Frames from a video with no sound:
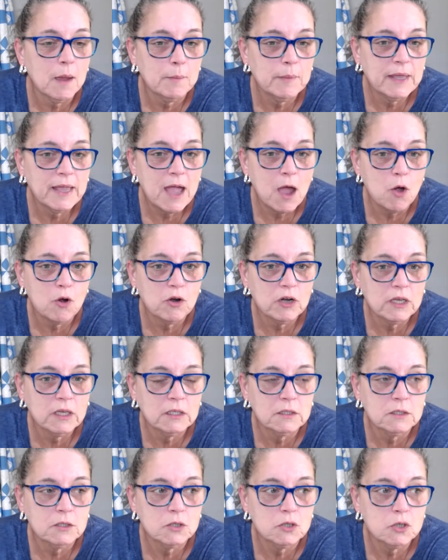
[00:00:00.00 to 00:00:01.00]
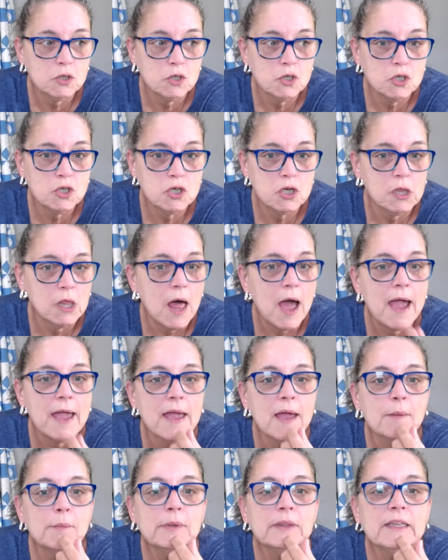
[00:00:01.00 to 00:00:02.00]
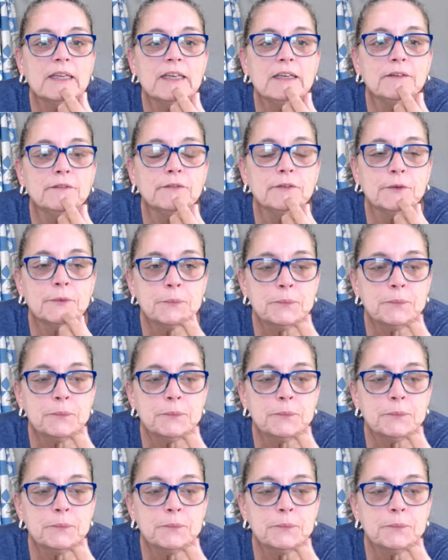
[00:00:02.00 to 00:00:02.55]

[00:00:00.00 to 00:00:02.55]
coming out in July, I believe.